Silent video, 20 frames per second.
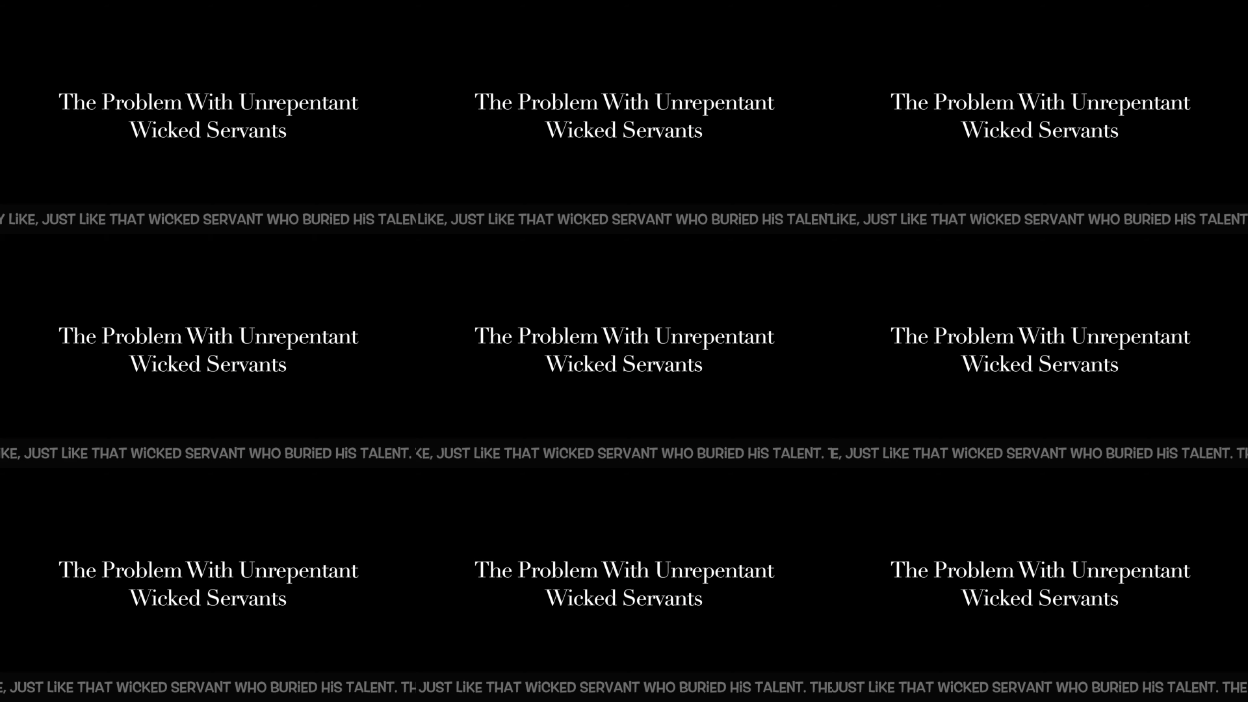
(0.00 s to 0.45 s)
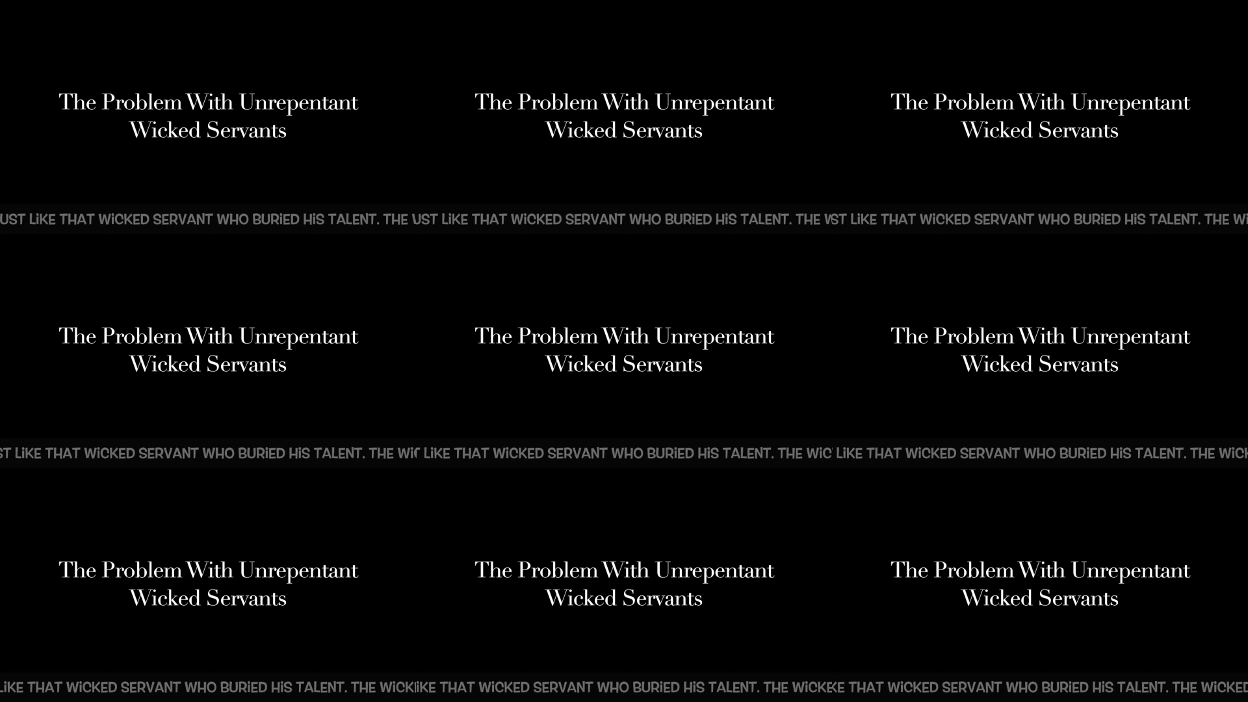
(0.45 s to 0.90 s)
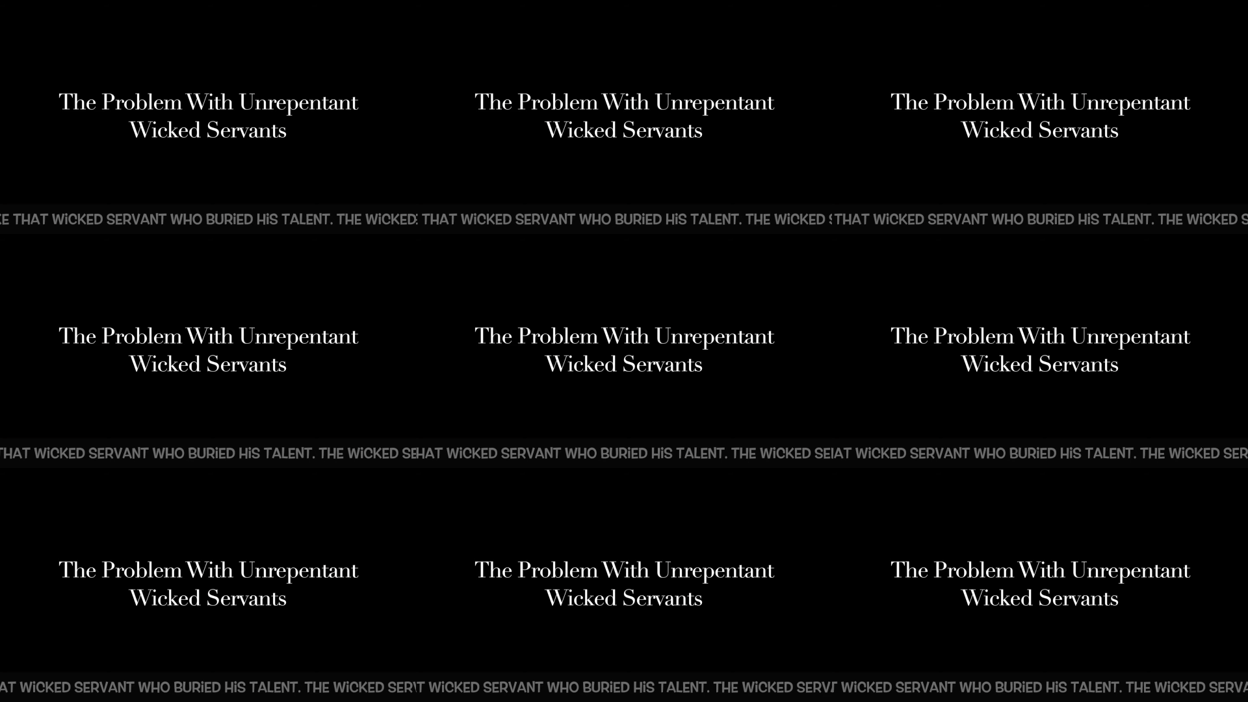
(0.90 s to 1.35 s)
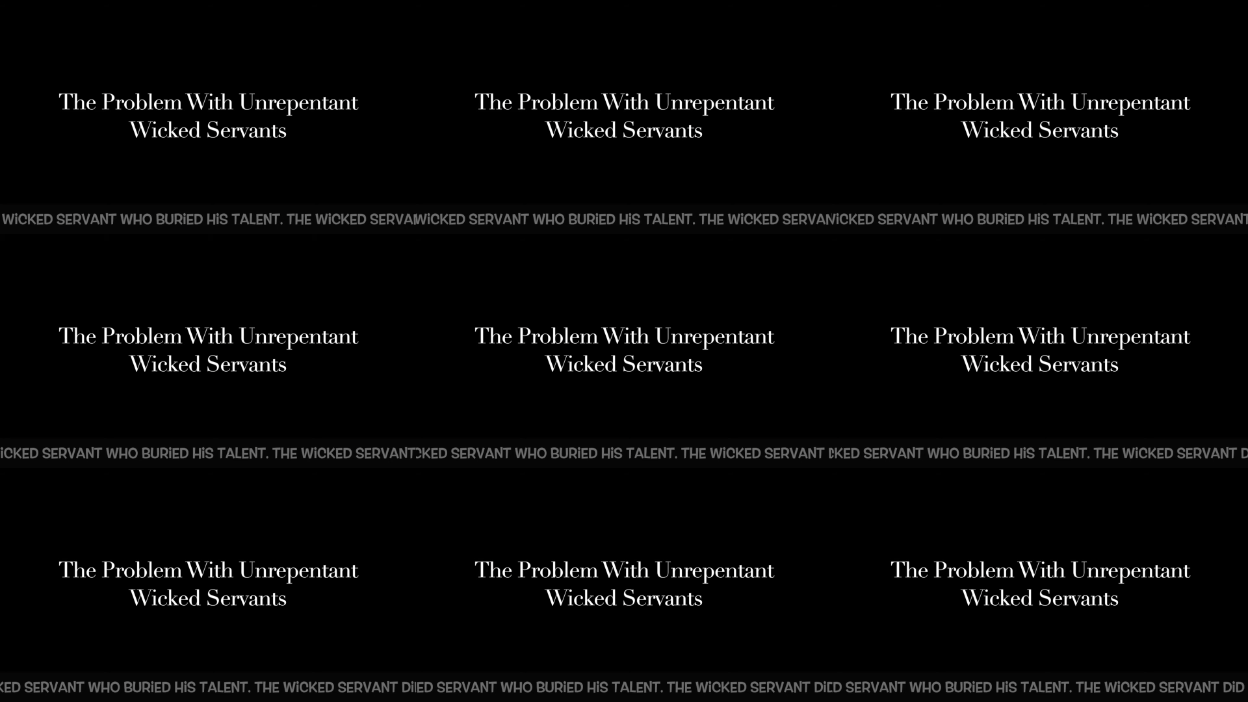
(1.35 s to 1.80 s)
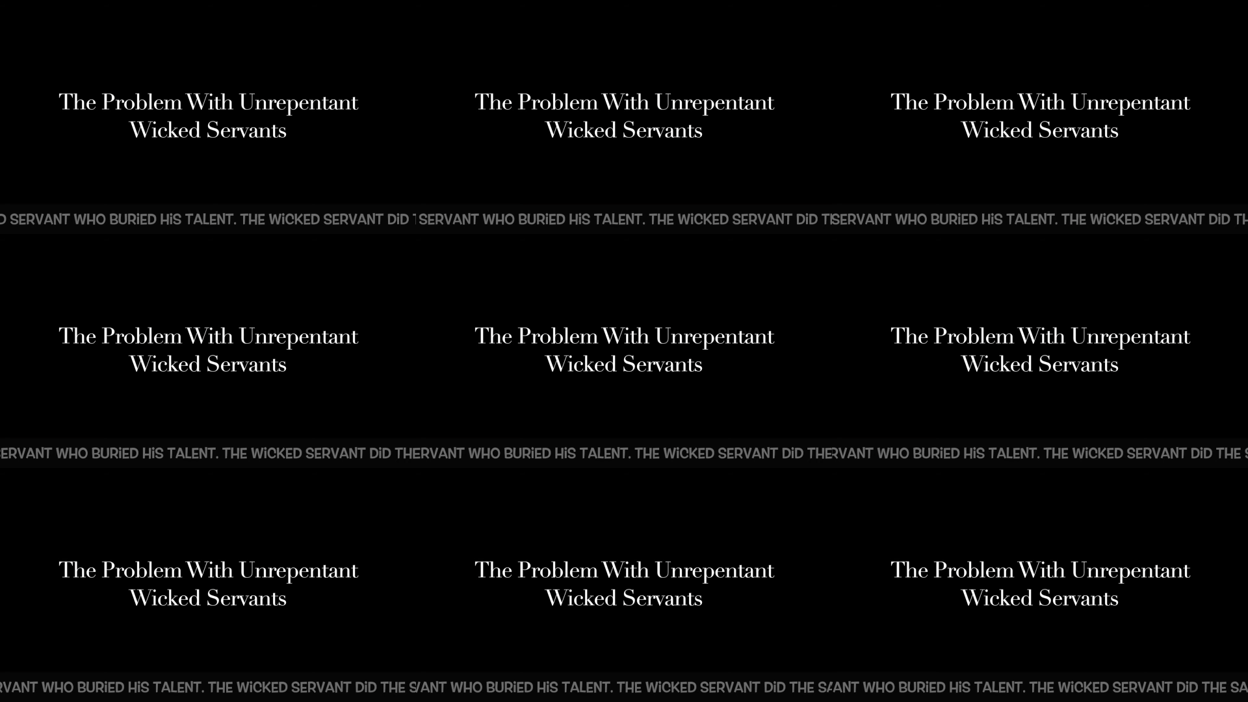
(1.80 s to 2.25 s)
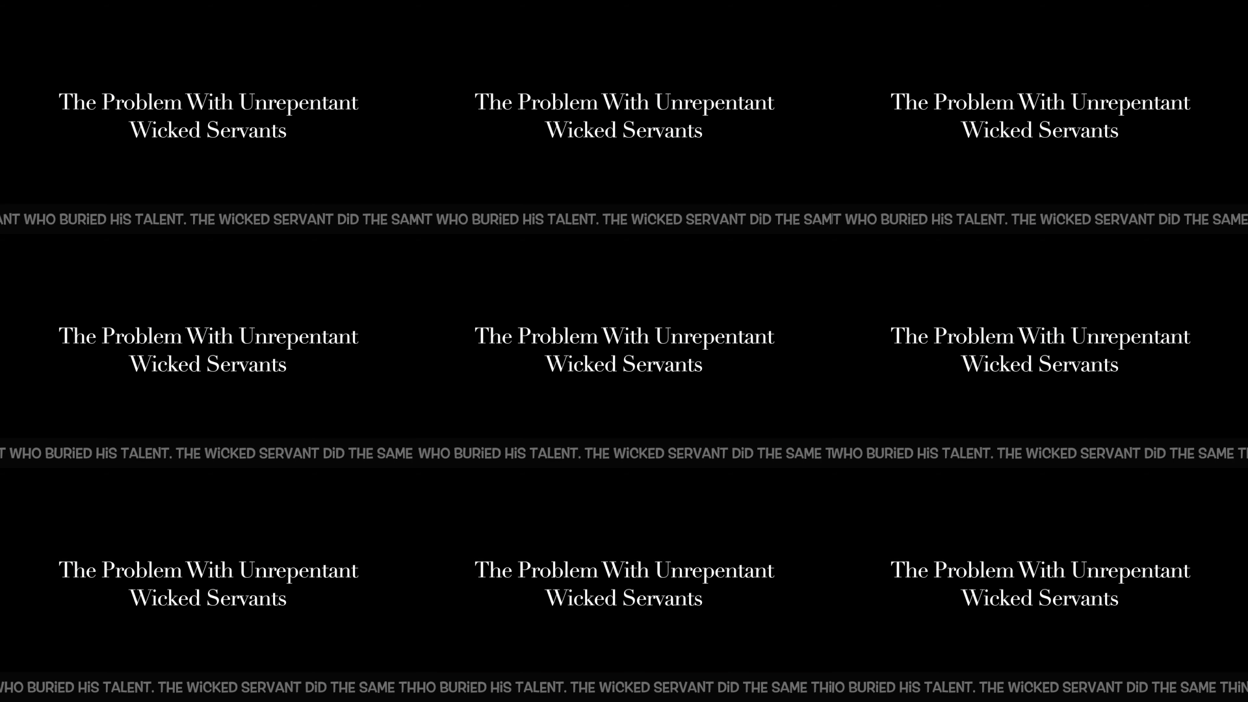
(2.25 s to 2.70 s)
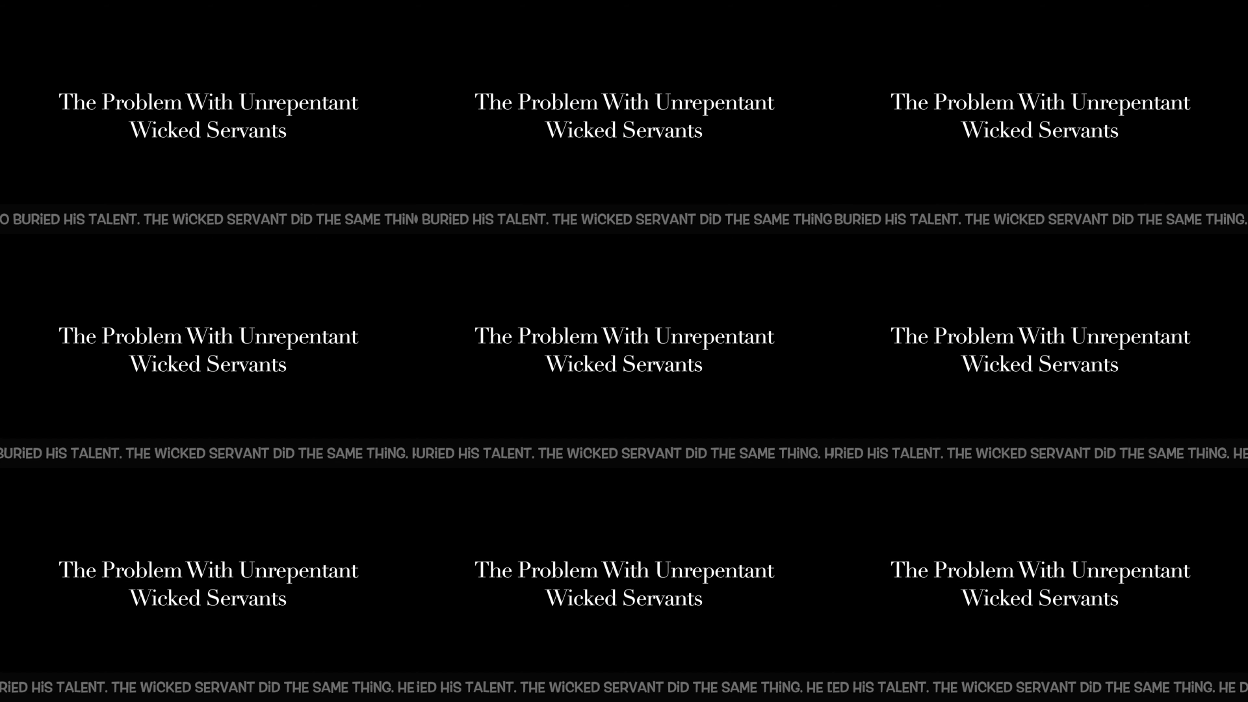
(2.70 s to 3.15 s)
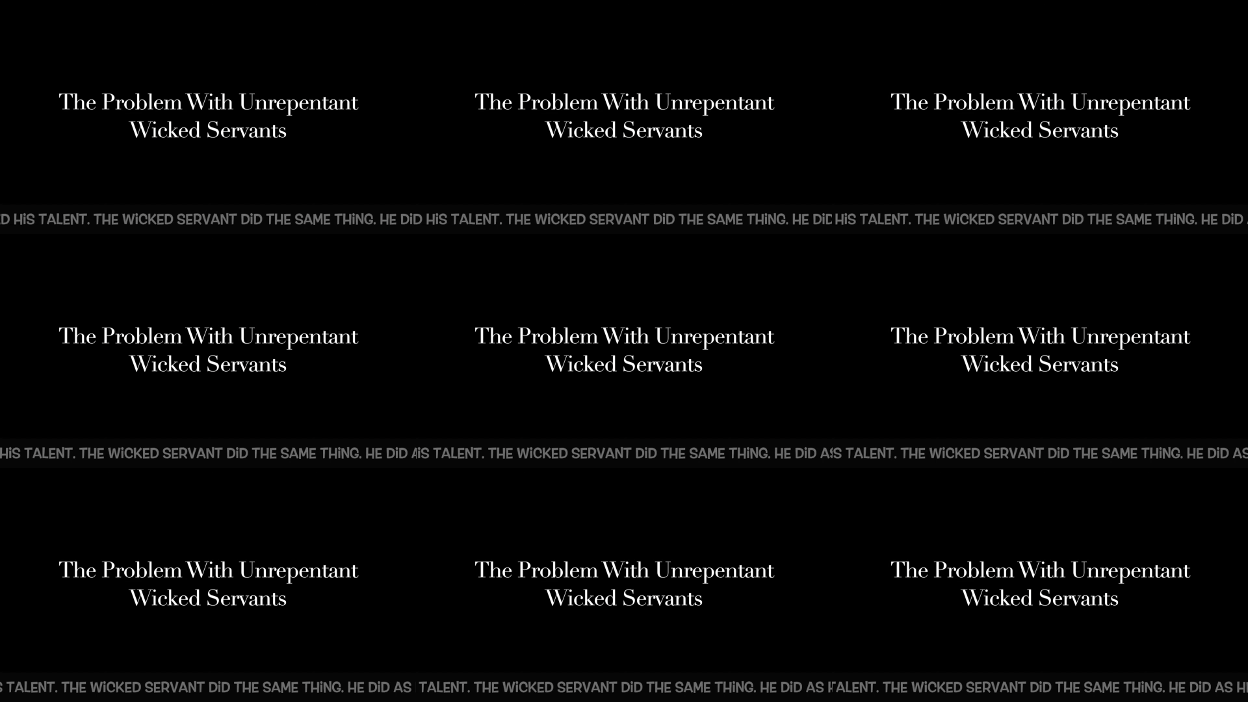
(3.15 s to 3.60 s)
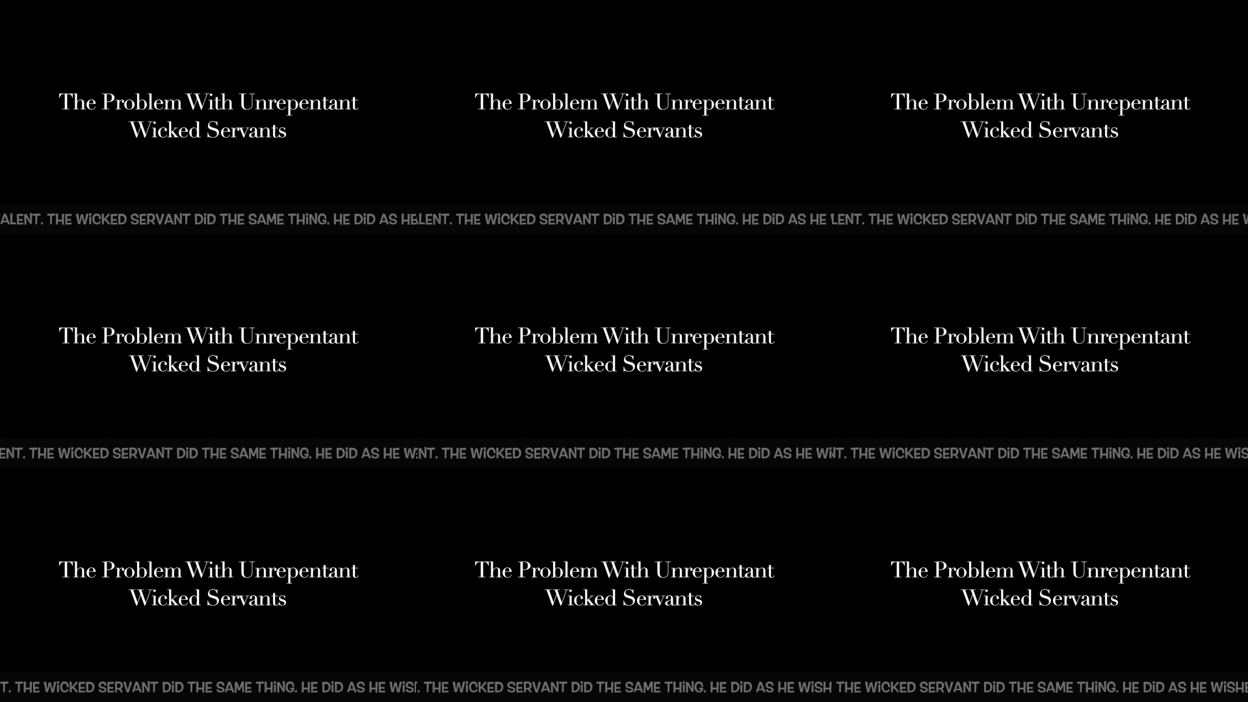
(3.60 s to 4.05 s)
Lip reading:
[unreadable: no face in view]